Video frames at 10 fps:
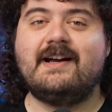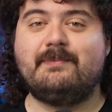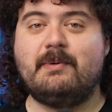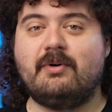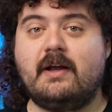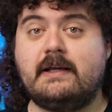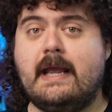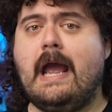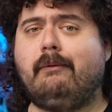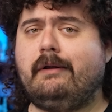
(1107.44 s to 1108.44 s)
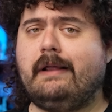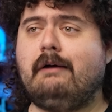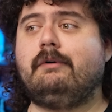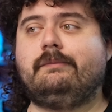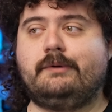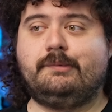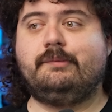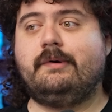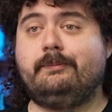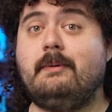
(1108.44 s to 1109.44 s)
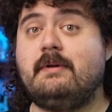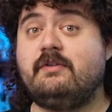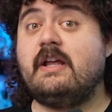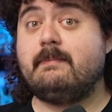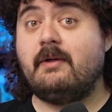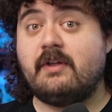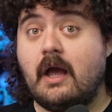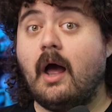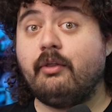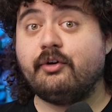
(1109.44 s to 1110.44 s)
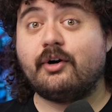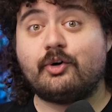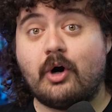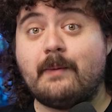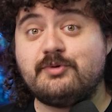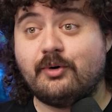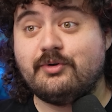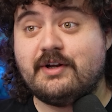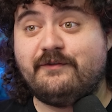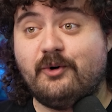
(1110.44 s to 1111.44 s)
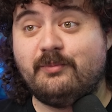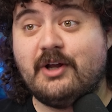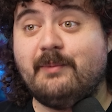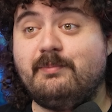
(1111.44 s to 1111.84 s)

And the people are like, yeah, I mean, that one probably was. But I mean, think about the other crop circles that formed up.